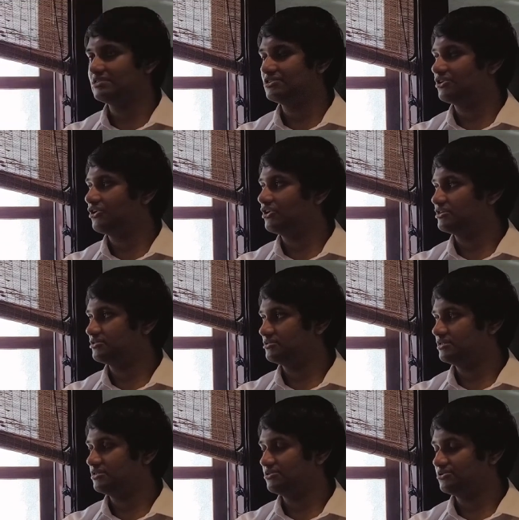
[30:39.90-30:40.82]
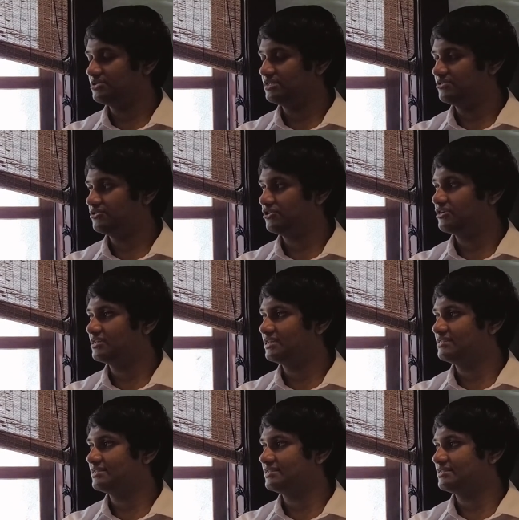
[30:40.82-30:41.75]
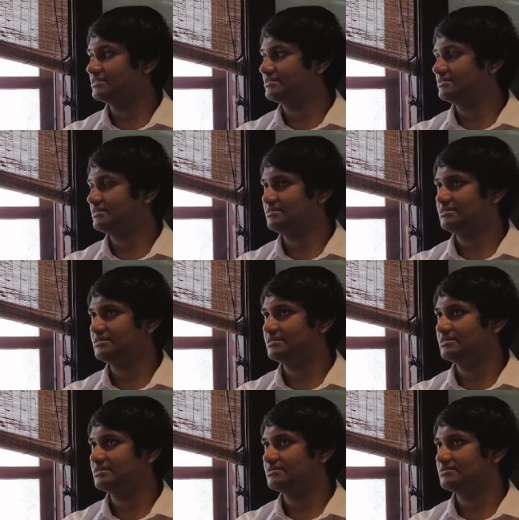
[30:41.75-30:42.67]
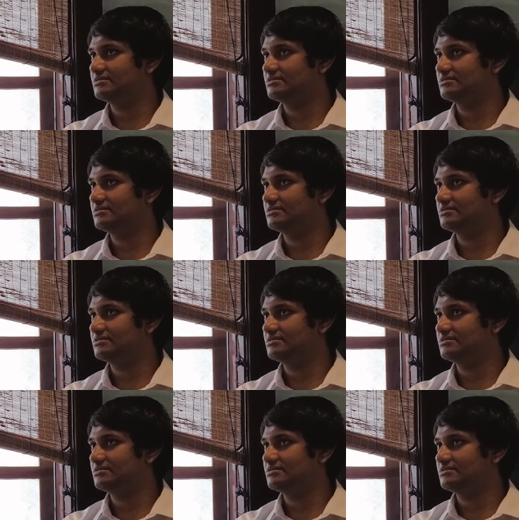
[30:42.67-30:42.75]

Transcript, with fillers: your own organization, Sisters